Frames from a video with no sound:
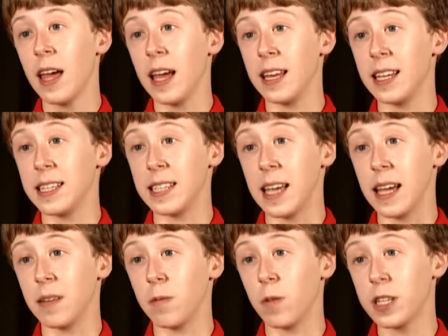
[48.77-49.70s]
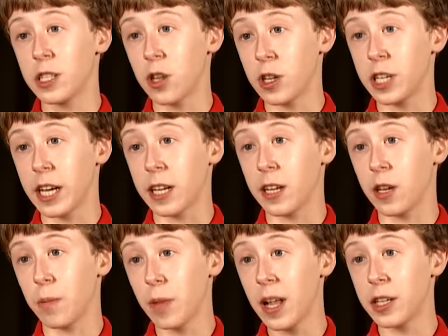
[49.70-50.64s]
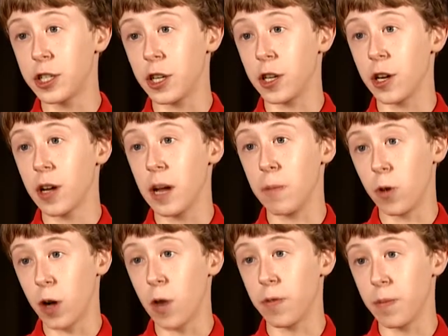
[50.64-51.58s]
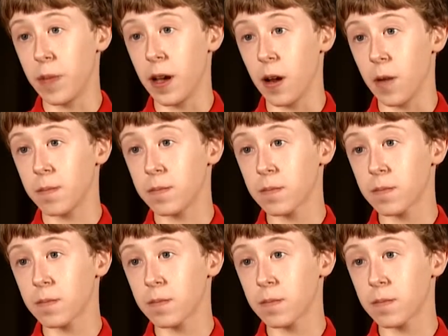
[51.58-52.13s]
and he said, well, let's start checking your blood sugar, and we'll go from there.